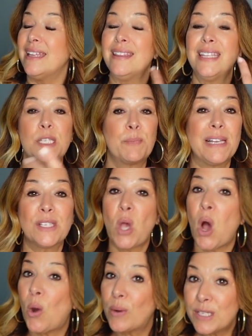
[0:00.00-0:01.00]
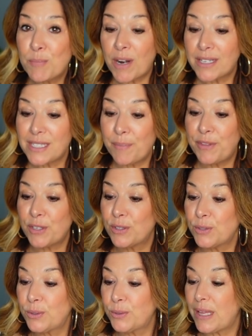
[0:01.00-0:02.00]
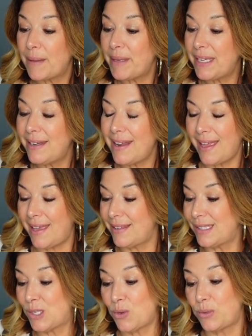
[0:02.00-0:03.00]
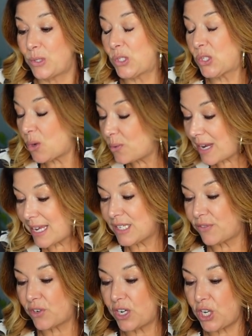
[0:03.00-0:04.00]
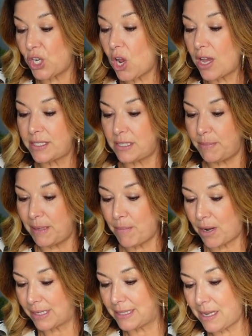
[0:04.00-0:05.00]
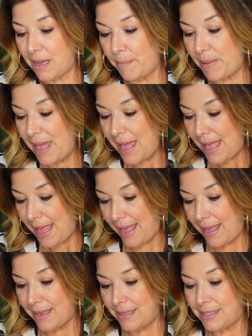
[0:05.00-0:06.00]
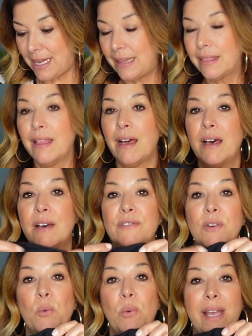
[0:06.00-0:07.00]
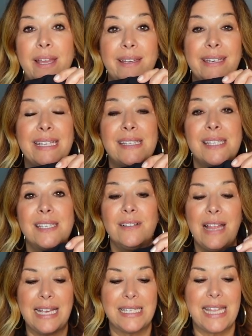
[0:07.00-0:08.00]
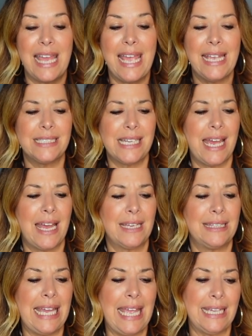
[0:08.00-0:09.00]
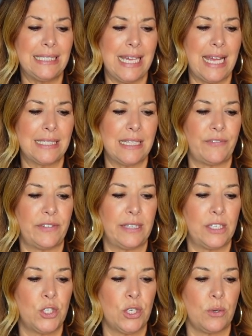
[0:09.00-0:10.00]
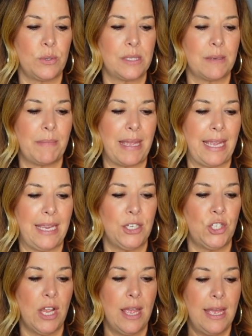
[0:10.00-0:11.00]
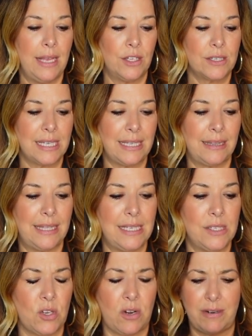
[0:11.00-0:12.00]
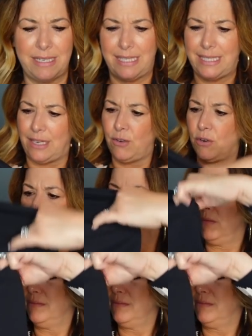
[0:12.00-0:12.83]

This place always marked up their Lululemon, and so it was so nice for it not to be marked up. And I love when it still has the hang tag. The hang tag definitely shows some age. Looks like these are a zero.